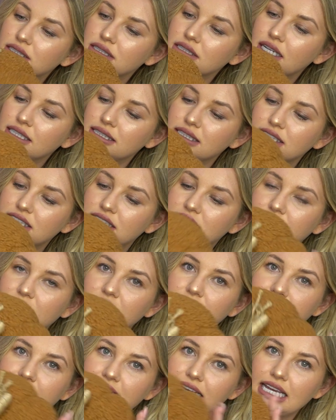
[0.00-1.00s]
It's nice and
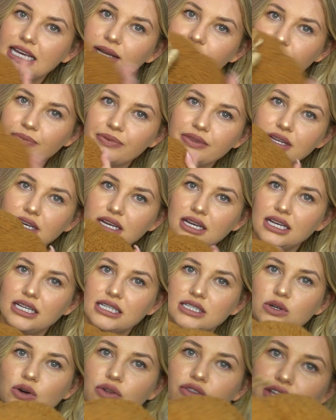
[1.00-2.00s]
sturdy.
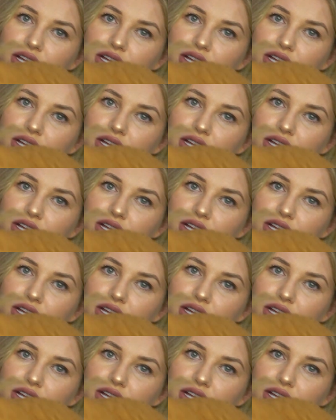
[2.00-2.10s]
It's got